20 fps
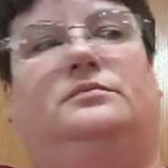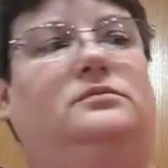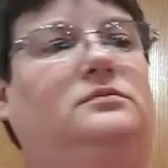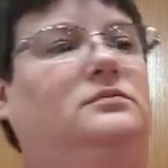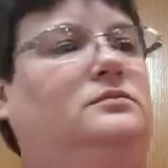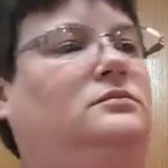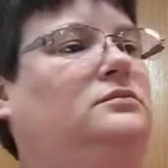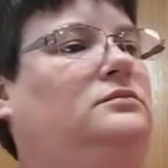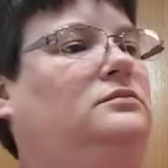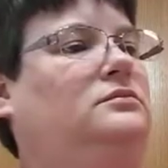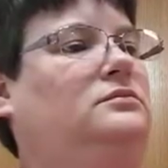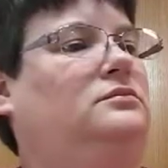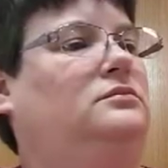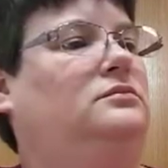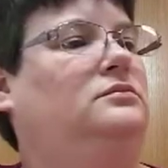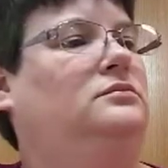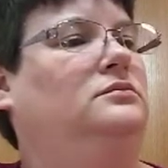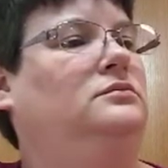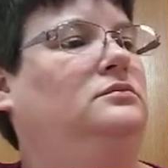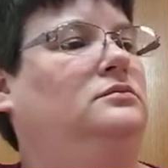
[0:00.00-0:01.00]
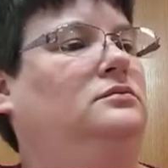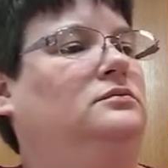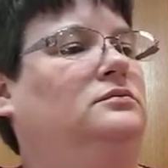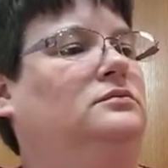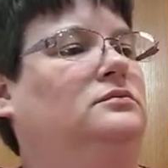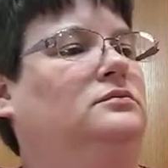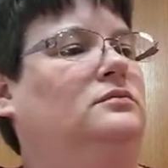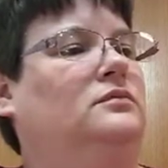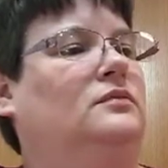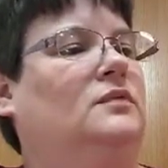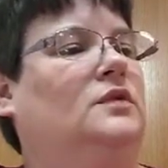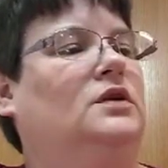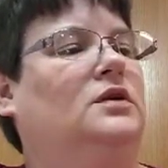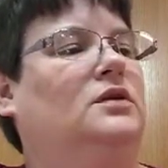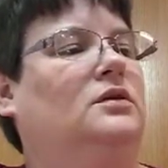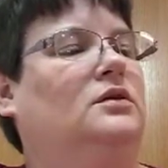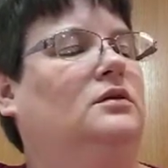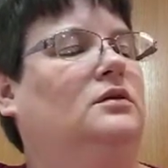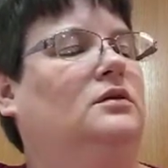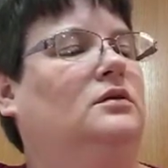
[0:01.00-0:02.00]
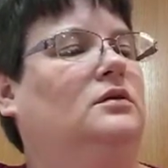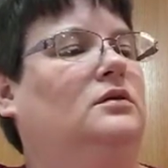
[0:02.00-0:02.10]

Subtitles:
[no speech]